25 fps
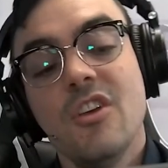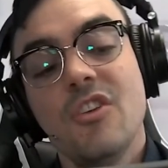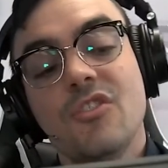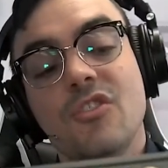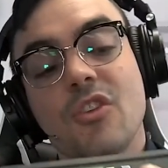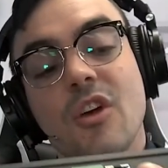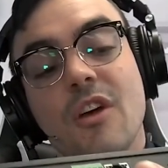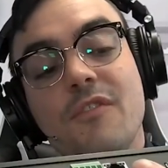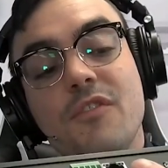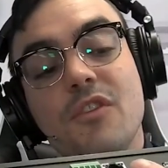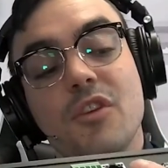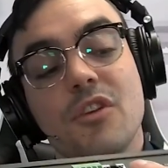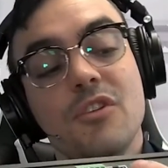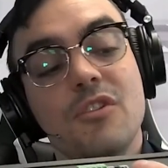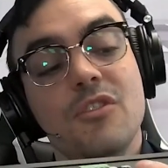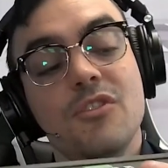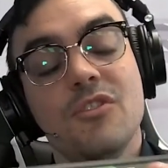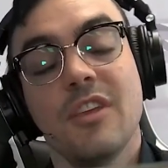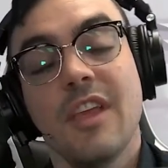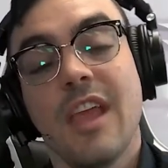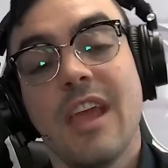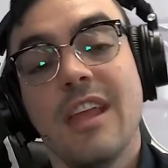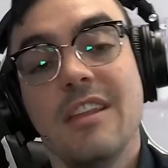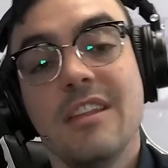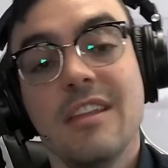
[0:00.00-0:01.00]
So if you're
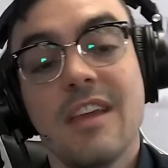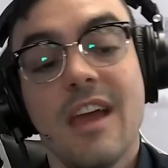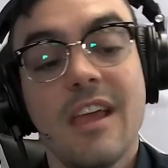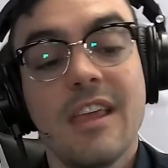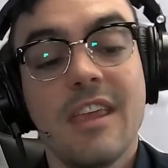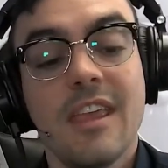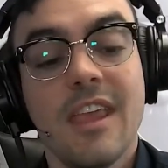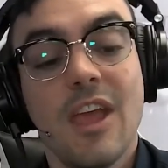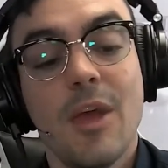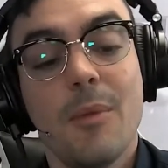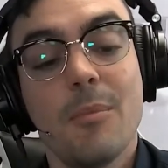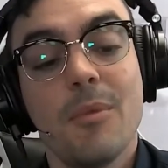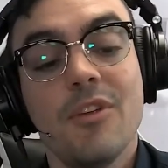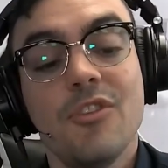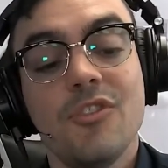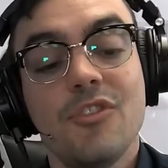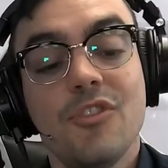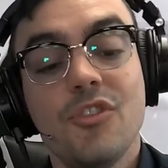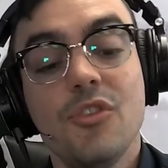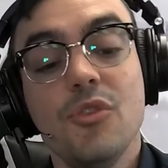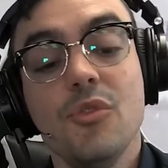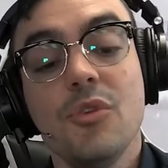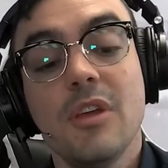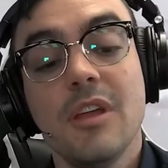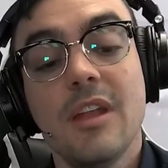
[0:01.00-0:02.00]
using N D I
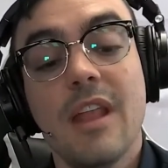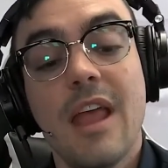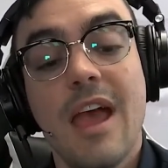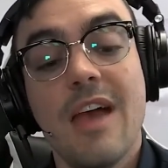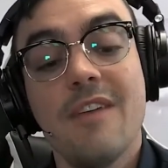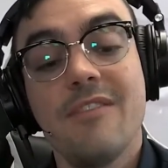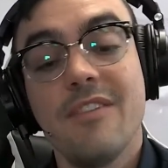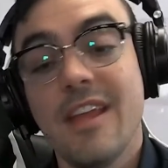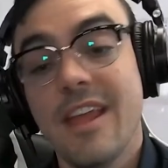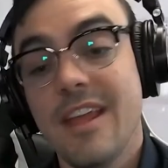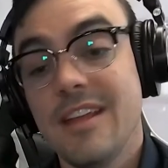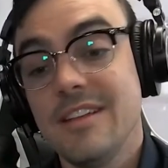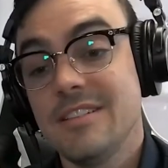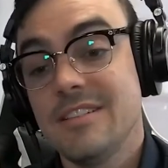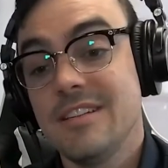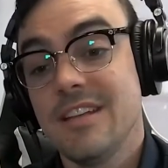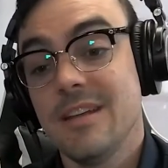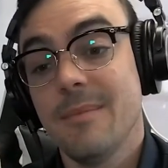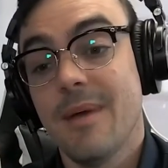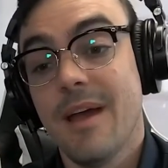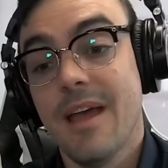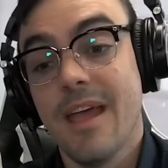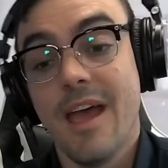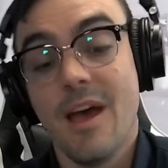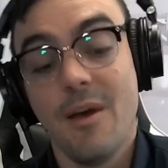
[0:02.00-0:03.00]
cameras, you can have yeah. an H D
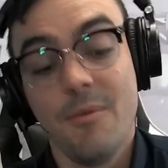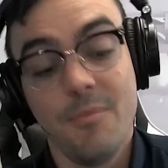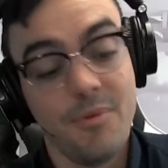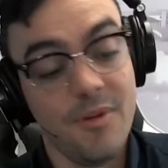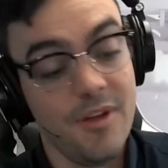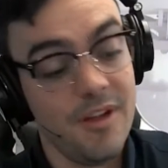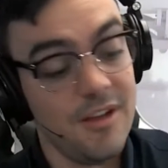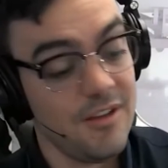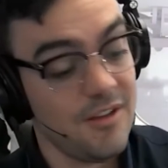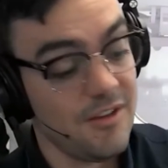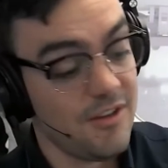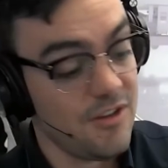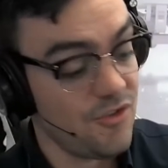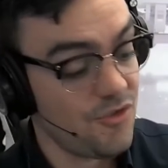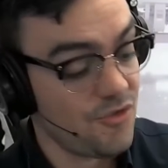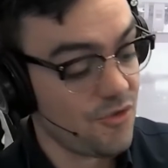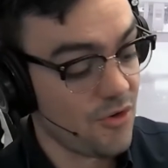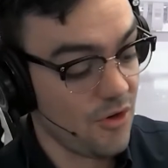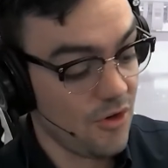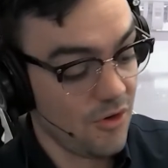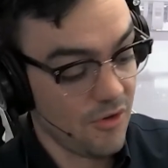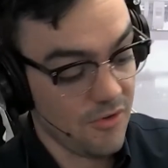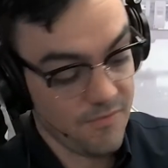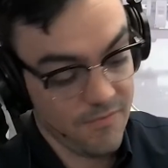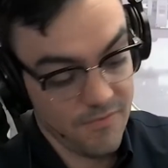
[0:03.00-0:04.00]
M I output and
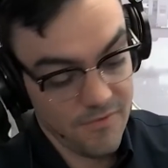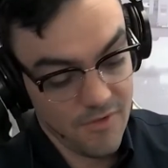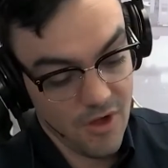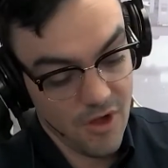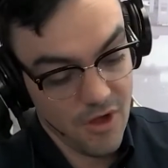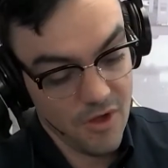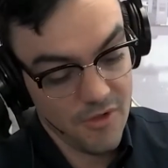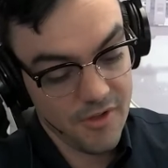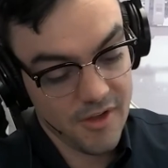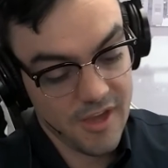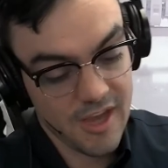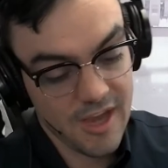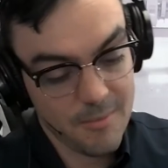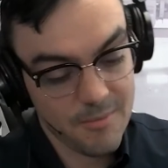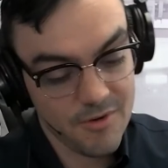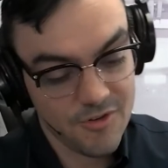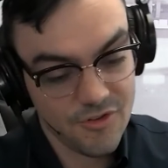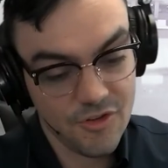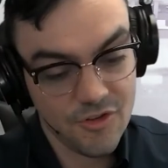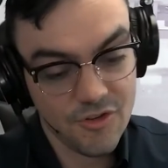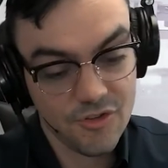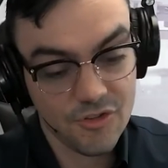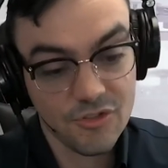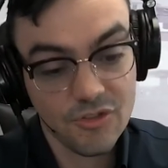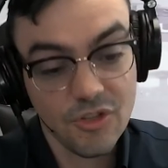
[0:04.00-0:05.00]
control all the
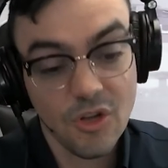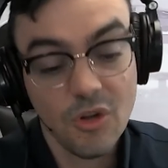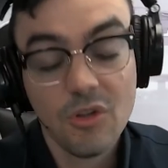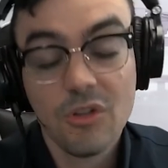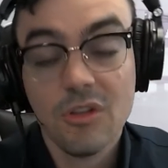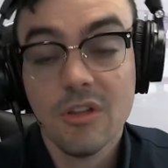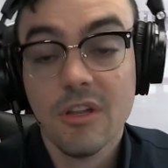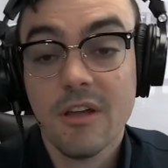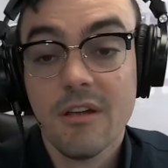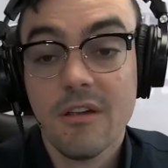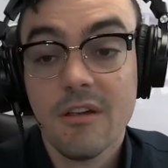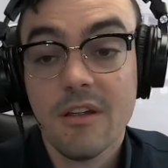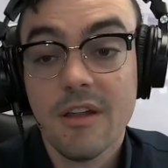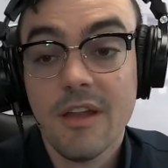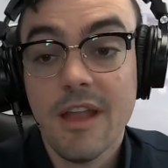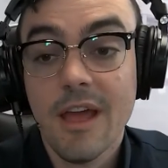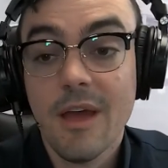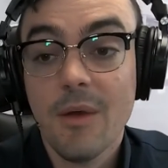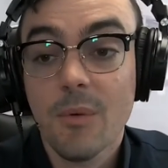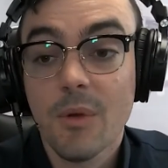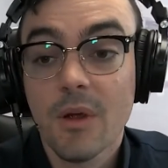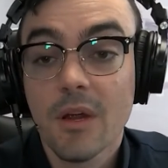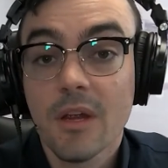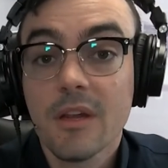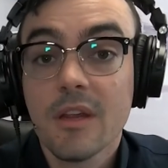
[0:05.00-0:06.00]
cameras on your local area
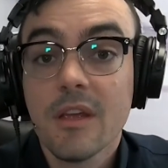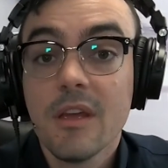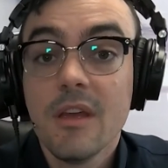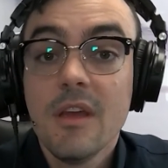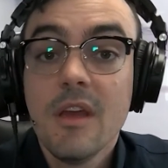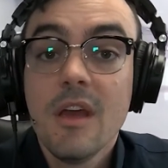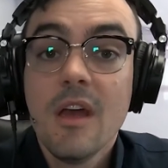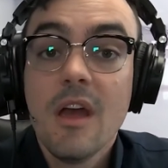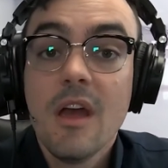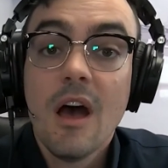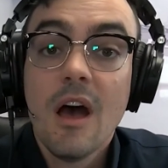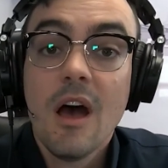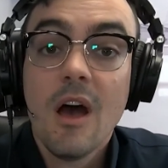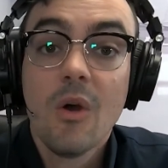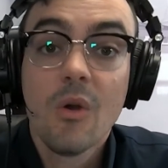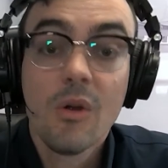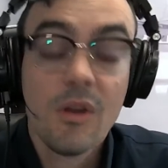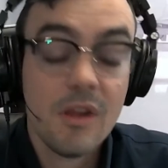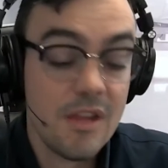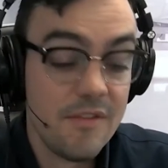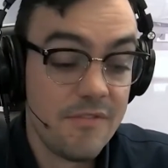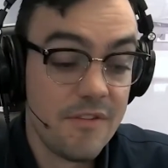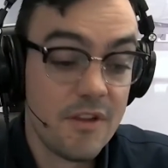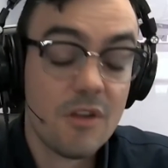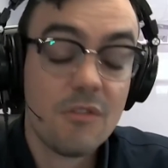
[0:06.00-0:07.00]
network
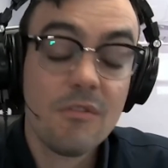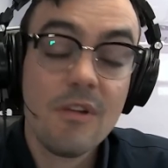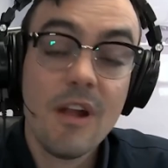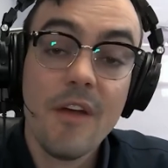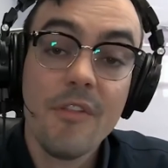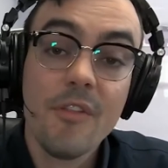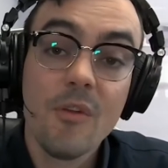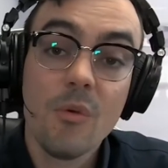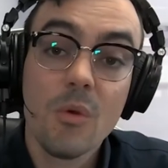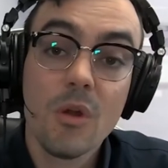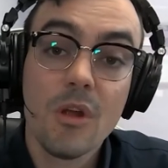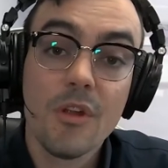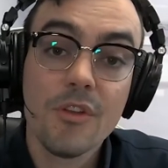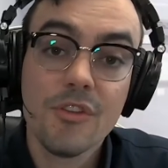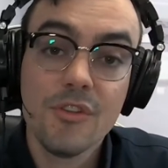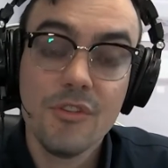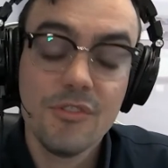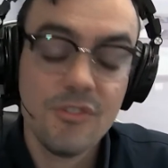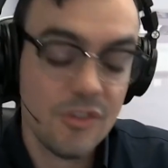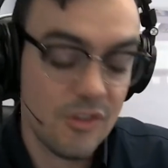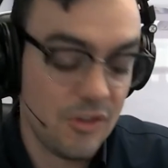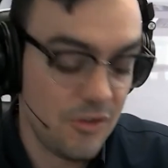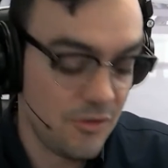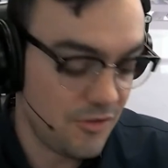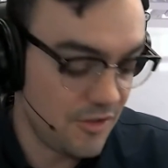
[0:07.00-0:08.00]
or even around the world
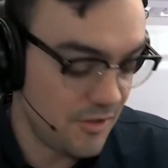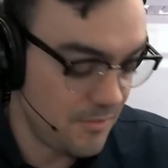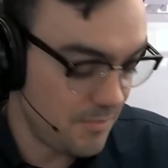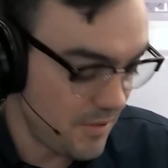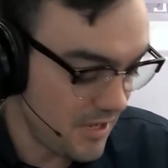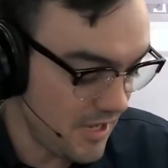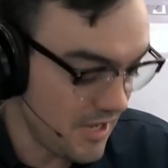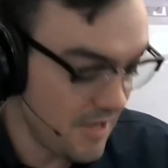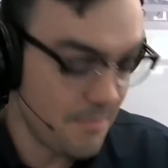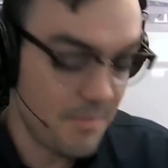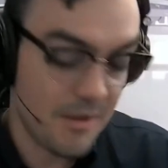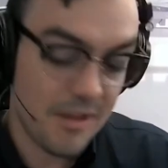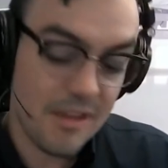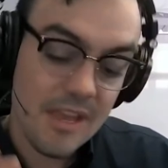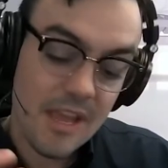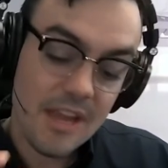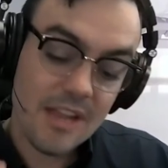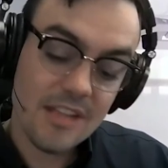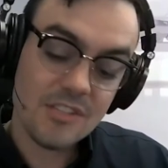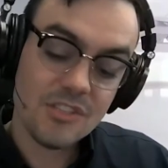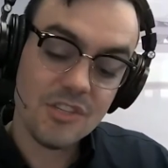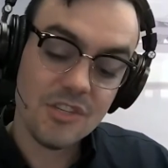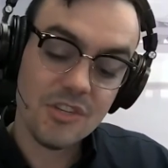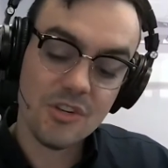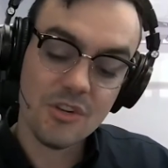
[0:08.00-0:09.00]
using U D P. But
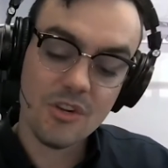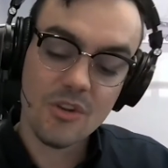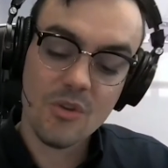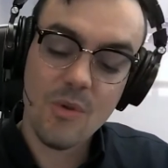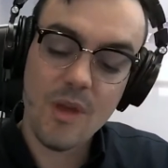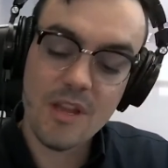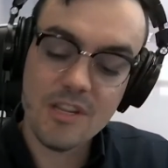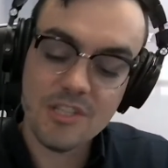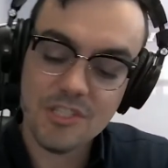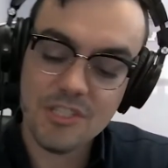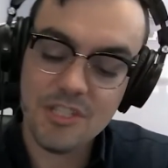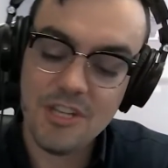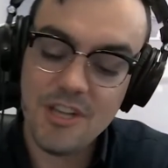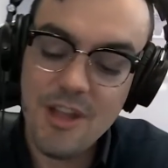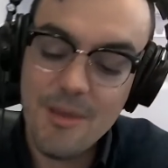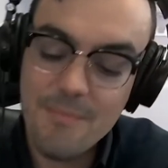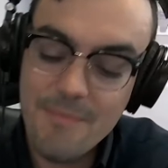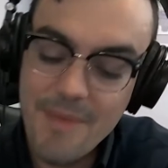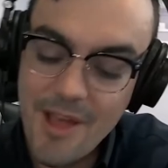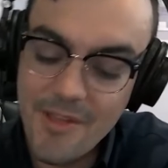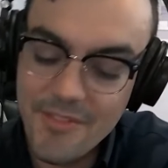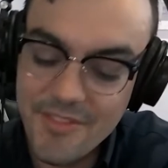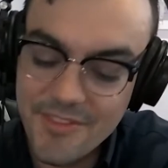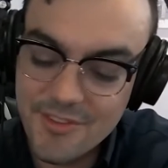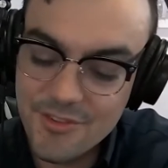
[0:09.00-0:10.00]
getting to your question
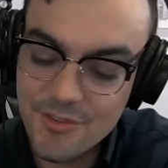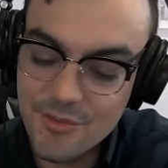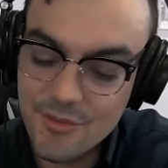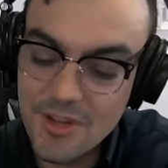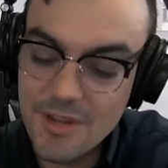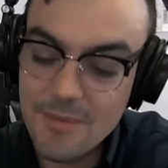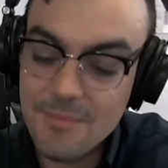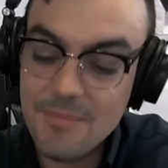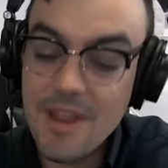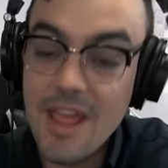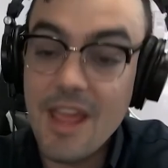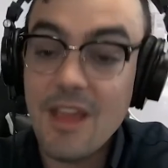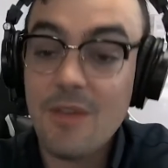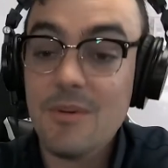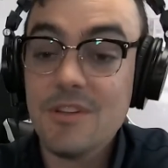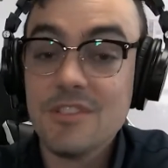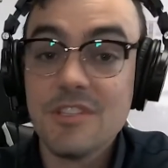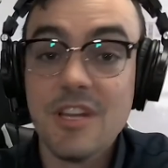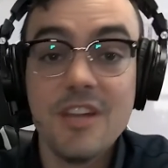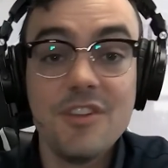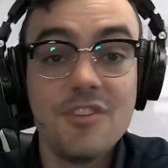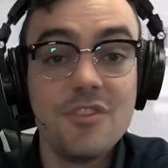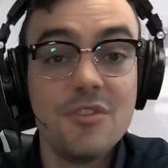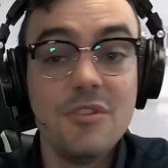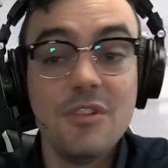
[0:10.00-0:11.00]
about the Stream Deck,
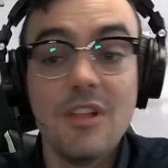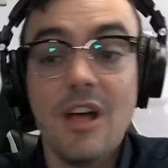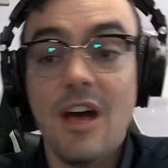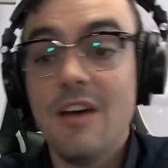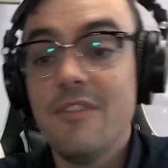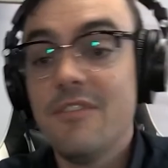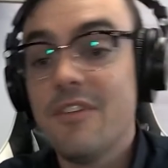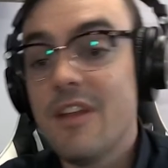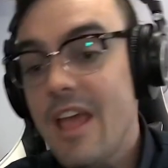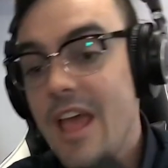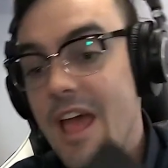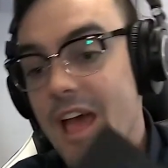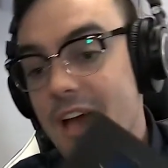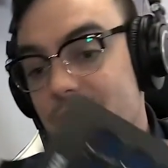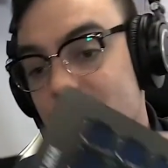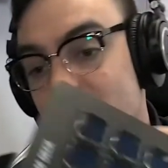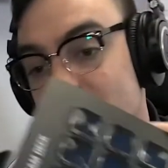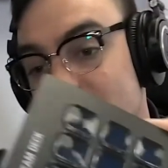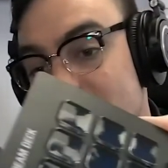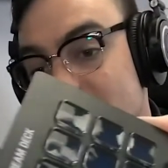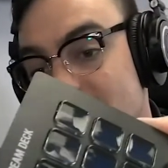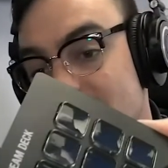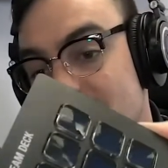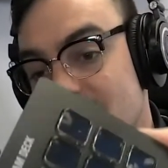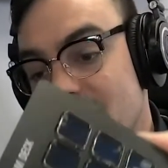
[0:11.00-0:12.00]
which I do love, and I have
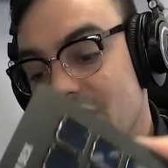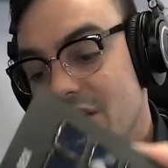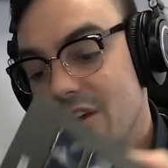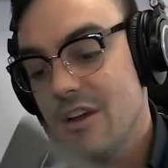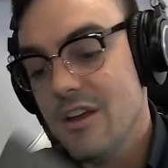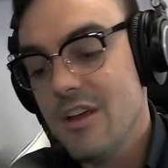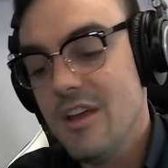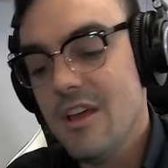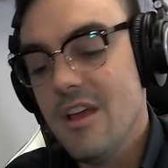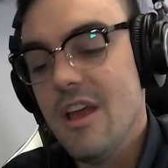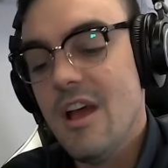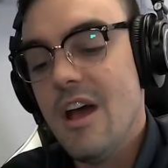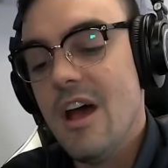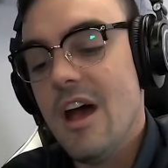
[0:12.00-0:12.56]
one here.